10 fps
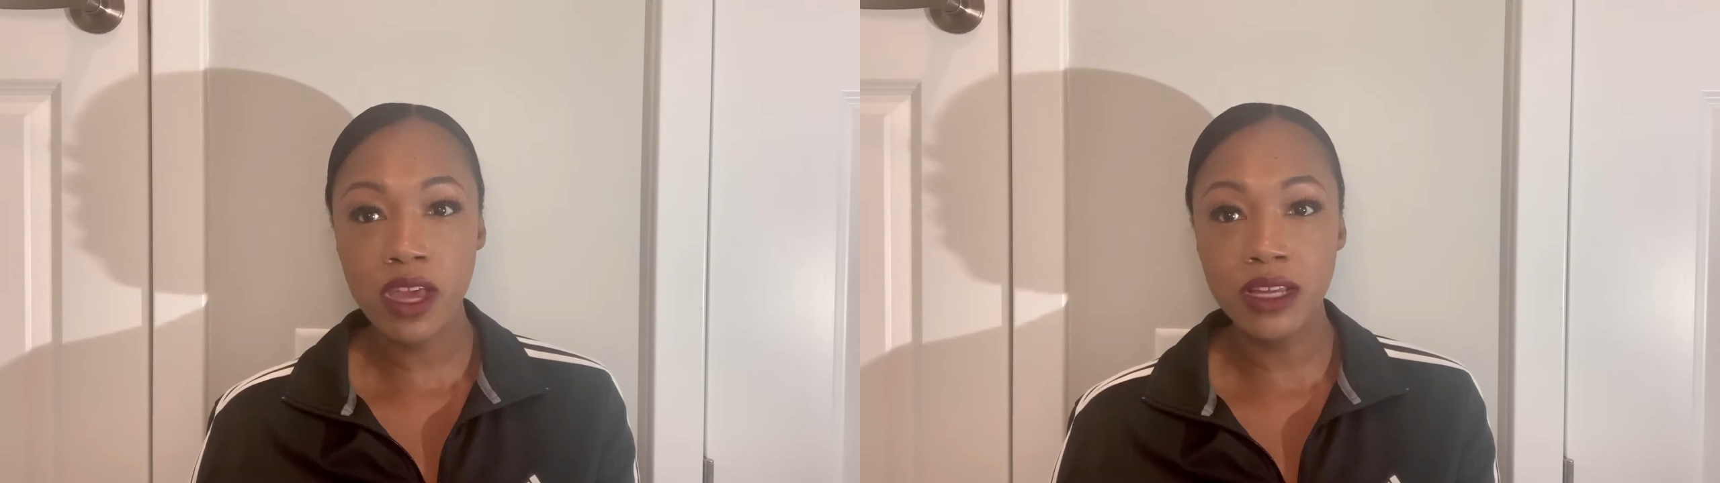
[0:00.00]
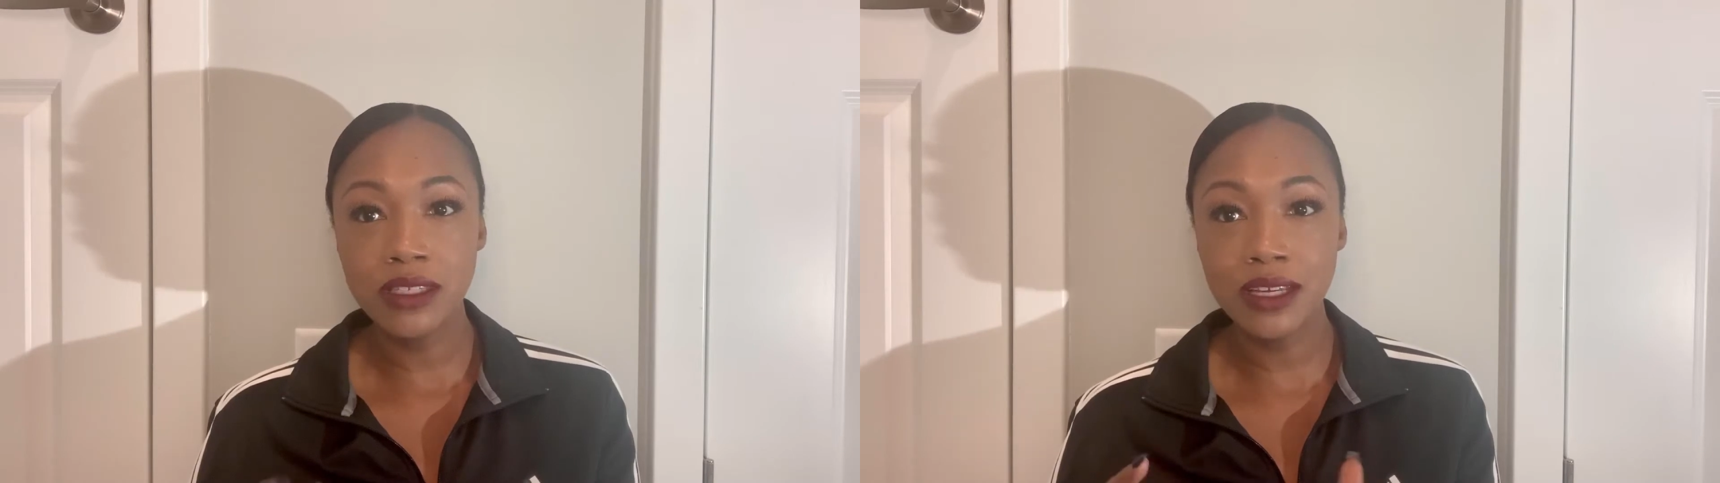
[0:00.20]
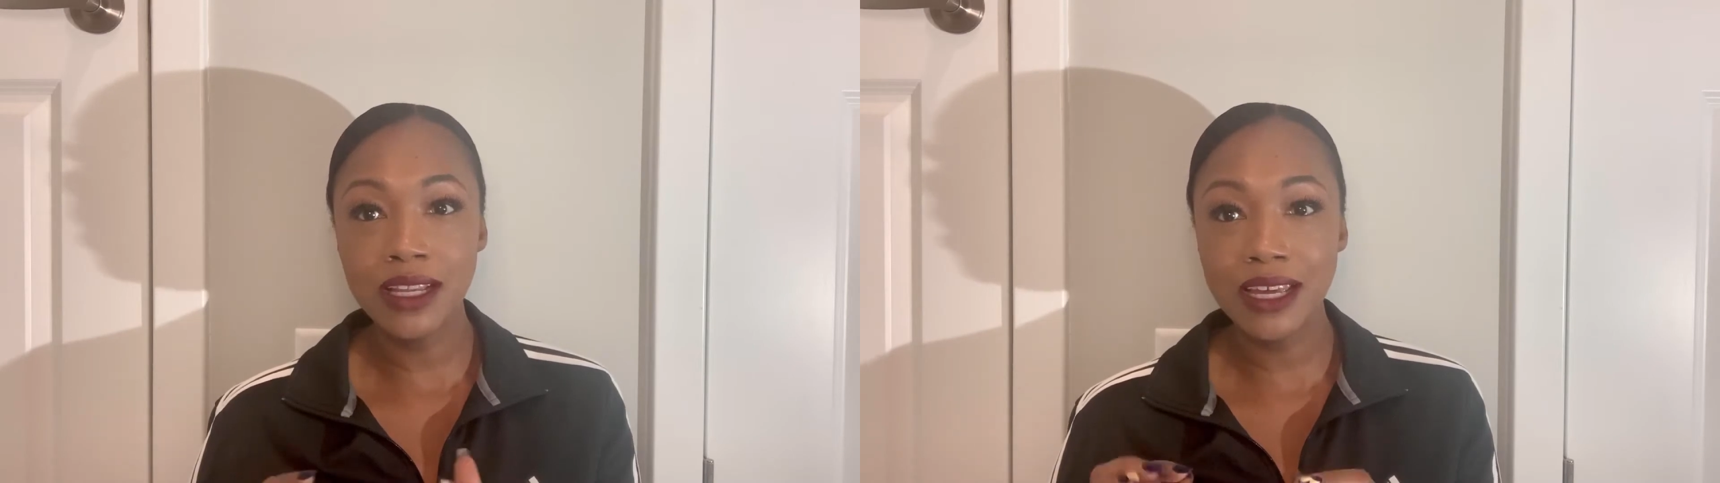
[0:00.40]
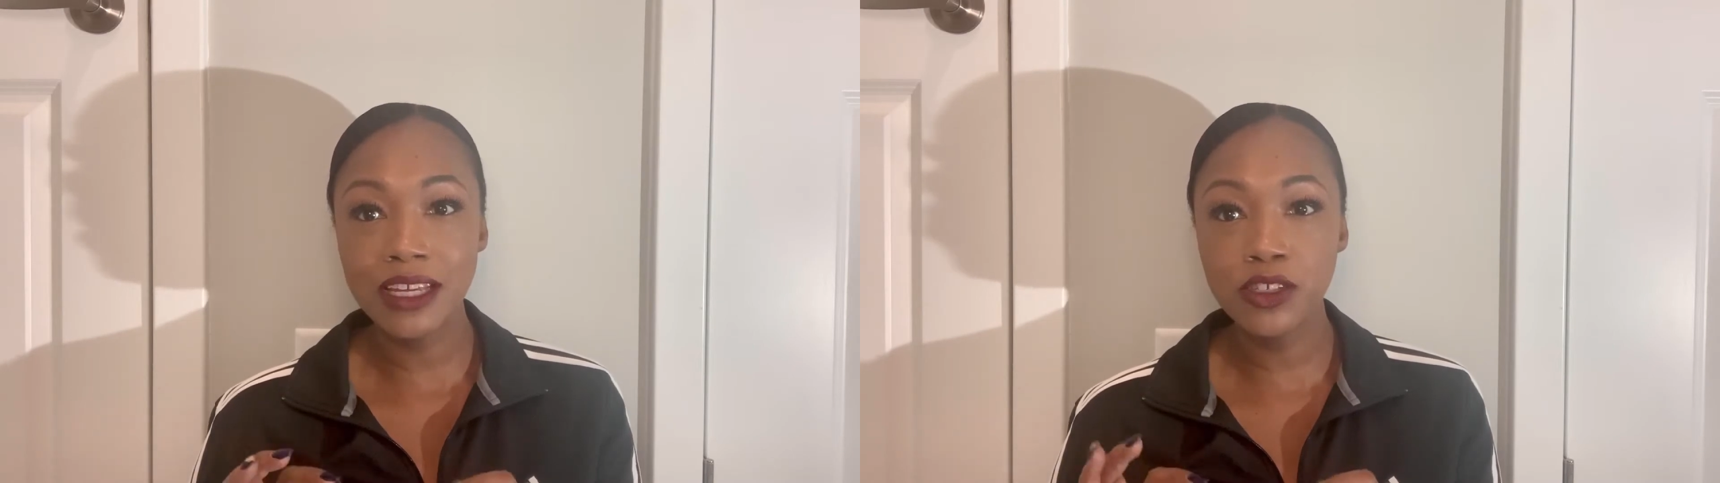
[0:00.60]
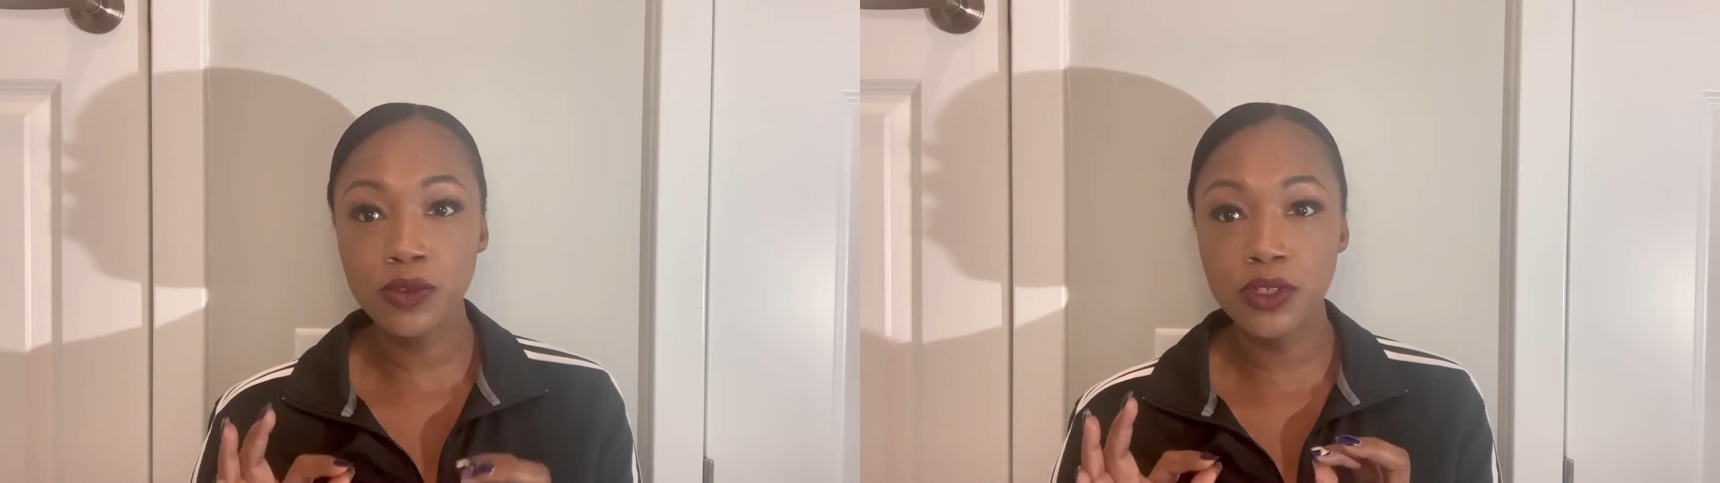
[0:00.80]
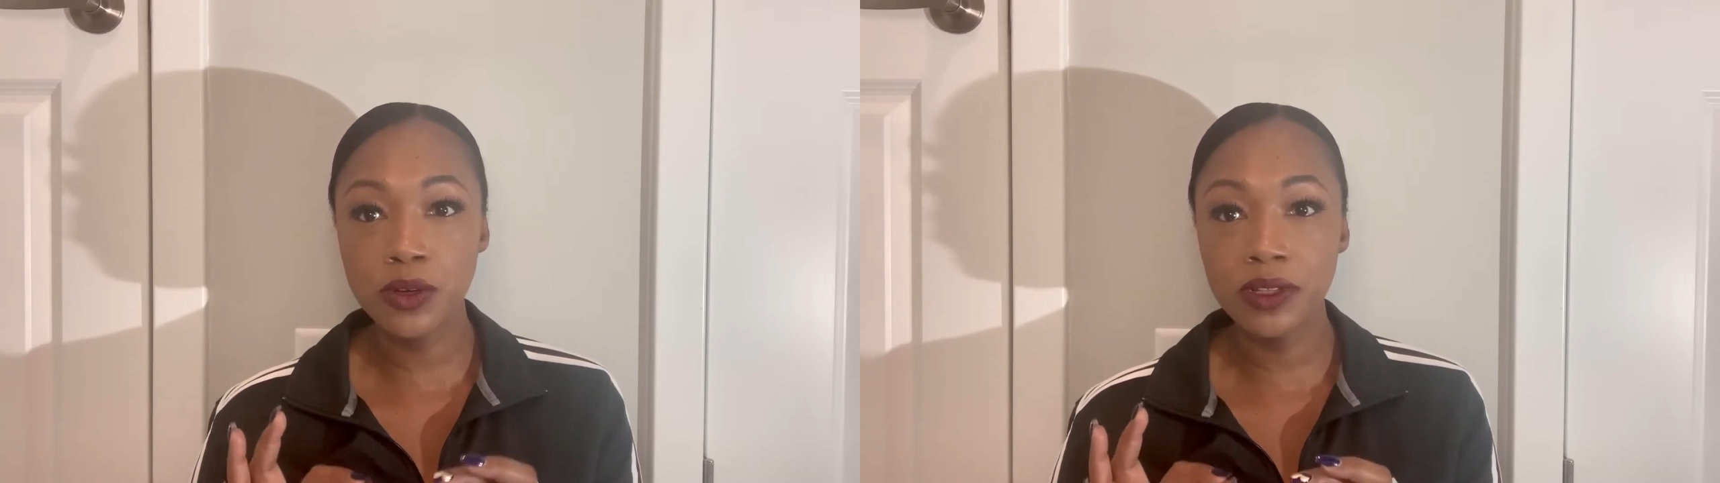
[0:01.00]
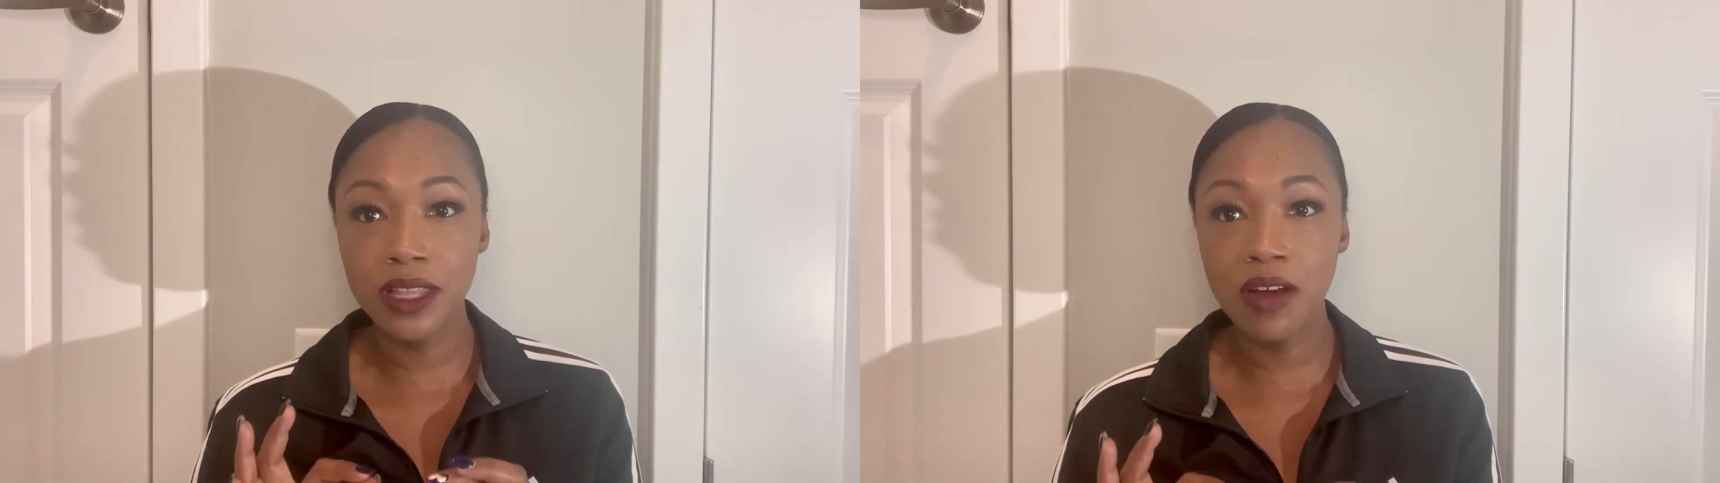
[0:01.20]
until I get to a certain